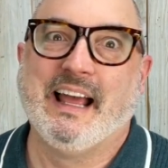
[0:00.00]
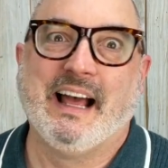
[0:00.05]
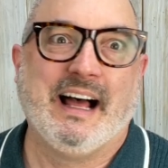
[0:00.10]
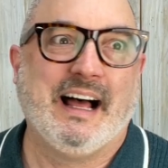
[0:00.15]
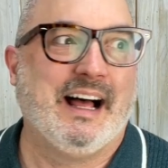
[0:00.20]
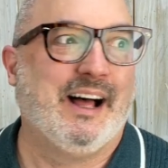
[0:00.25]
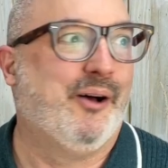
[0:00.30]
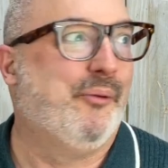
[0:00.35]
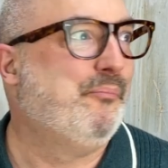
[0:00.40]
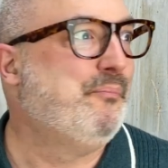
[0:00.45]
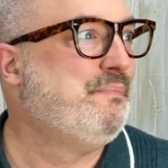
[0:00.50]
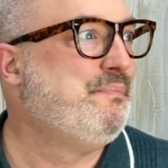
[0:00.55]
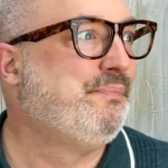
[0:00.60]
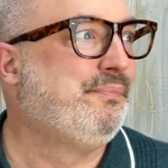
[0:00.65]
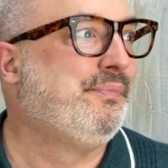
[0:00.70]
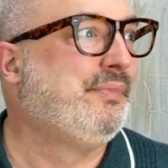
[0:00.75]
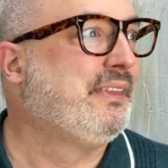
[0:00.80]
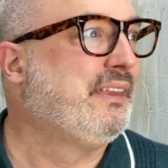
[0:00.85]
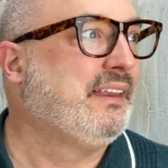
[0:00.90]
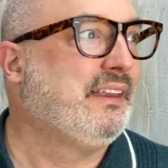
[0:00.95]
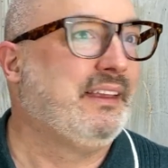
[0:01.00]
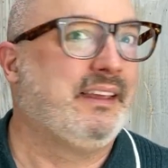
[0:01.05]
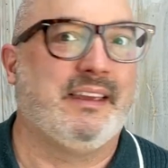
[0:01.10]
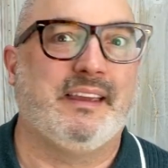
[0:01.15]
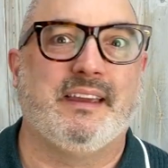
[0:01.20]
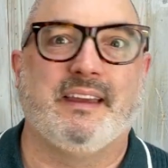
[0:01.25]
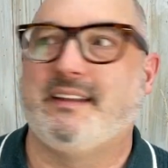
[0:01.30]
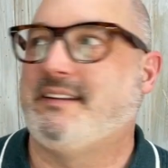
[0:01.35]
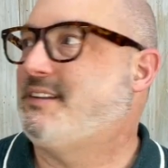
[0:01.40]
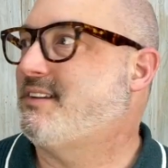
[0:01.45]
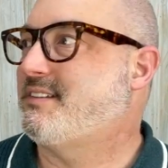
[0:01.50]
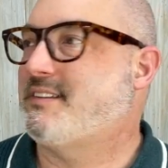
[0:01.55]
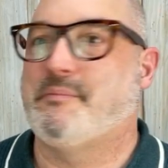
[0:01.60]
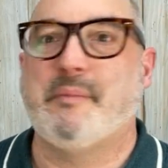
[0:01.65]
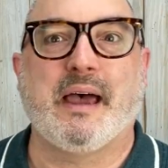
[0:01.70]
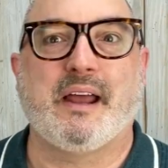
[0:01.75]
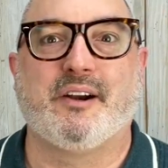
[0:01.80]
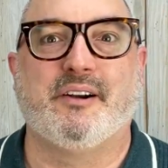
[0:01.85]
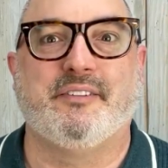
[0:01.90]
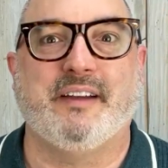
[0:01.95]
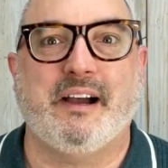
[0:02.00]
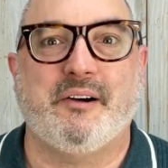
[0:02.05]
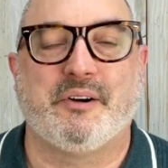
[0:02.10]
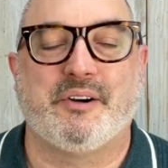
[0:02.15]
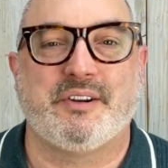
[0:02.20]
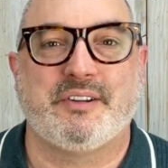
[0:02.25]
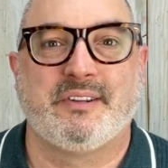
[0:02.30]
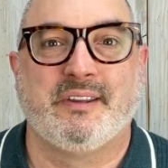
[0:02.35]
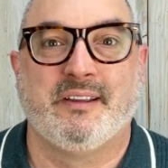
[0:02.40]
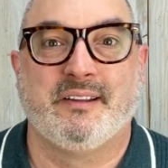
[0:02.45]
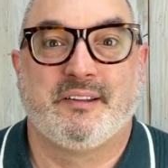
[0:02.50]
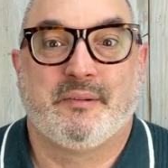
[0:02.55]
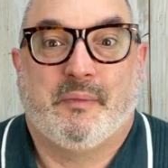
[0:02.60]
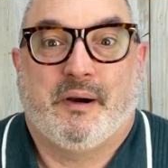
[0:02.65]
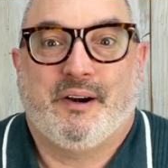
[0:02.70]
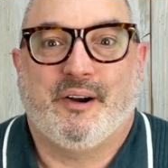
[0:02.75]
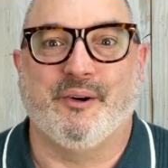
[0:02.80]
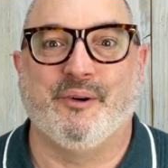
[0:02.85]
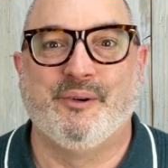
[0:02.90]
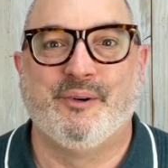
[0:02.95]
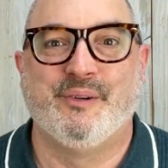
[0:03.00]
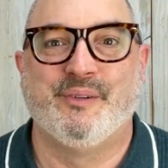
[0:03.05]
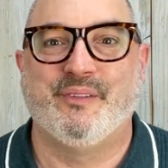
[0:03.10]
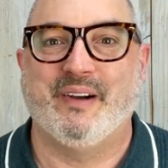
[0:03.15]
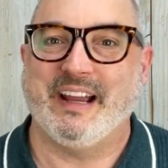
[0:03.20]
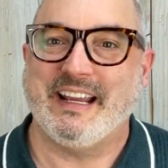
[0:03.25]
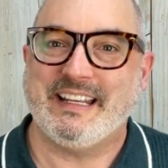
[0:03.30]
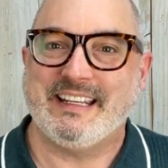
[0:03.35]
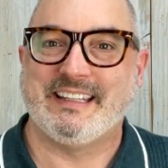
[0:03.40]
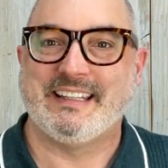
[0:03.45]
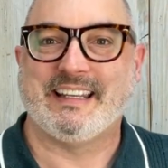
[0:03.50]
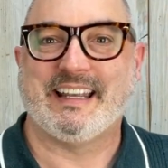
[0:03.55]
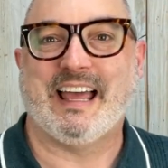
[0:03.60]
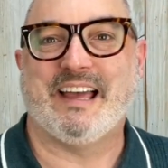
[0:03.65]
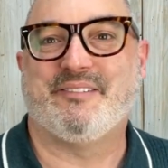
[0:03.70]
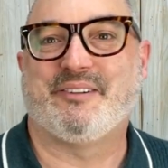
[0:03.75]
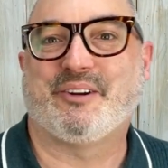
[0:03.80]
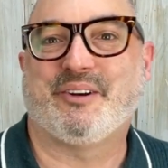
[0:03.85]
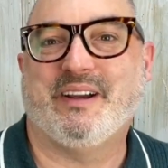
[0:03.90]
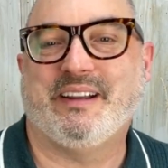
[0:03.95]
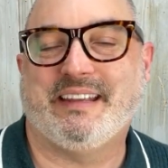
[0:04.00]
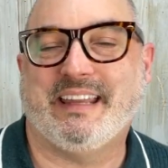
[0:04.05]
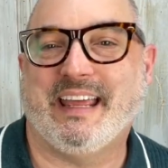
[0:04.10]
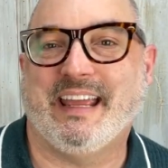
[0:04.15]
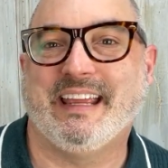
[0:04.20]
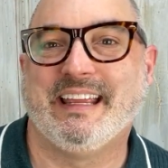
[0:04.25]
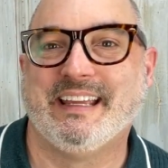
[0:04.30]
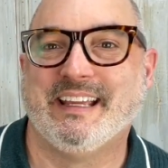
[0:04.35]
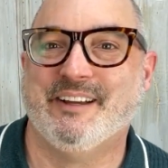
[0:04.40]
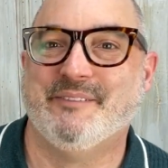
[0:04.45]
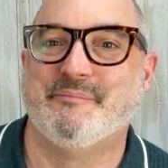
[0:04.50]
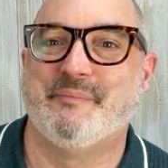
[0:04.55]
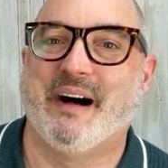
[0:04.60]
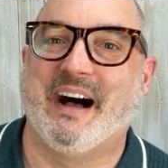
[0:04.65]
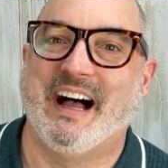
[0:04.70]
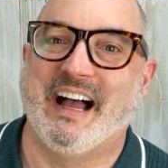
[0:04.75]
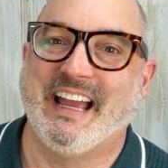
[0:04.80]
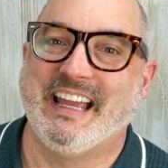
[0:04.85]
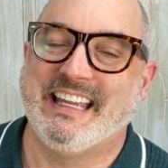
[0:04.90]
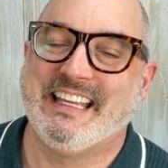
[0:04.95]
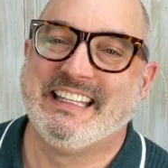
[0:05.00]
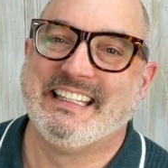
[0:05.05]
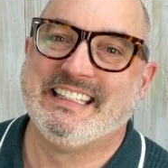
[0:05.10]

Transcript: in just a matter of hours tomorrow, right? Have a great day. Bye.